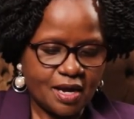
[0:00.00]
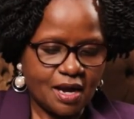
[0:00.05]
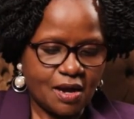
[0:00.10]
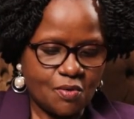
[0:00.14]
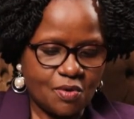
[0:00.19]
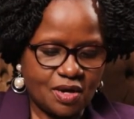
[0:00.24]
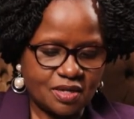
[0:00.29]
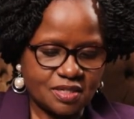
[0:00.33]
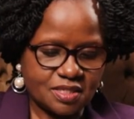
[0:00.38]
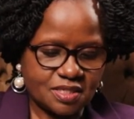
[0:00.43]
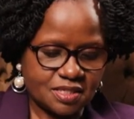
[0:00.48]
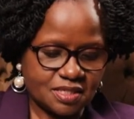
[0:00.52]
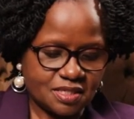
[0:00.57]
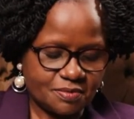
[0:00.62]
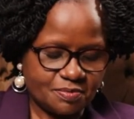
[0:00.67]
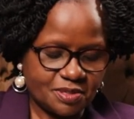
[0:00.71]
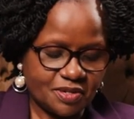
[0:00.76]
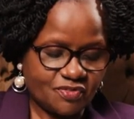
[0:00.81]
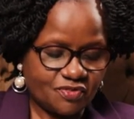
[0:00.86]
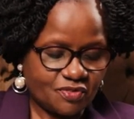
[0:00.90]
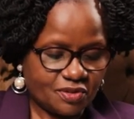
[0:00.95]
our
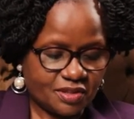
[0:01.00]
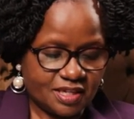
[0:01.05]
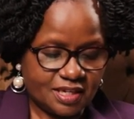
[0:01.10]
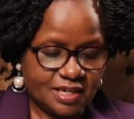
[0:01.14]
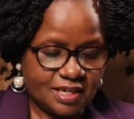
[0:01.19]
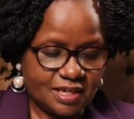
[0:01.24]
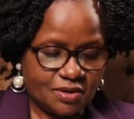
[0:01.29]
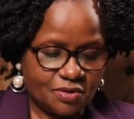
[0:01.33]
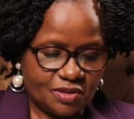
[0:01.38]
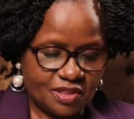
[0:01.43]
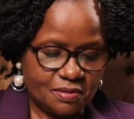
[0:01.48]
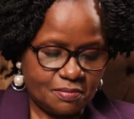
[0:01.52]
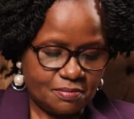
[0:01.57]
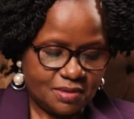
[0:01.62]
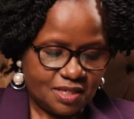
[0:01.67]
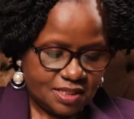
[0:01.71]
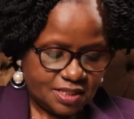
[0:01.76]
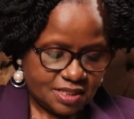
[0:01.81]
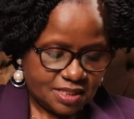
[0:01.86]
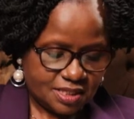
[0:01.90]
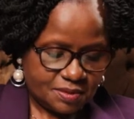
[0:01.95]
scripture for the day, or the
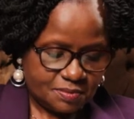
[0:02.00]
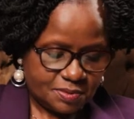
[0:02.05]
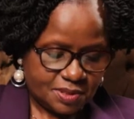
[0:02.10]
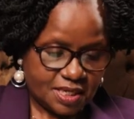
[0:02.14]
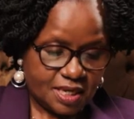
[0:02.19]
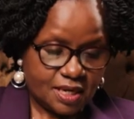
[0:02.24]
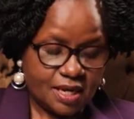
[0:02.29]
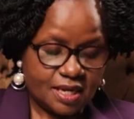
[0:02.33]
main scripture.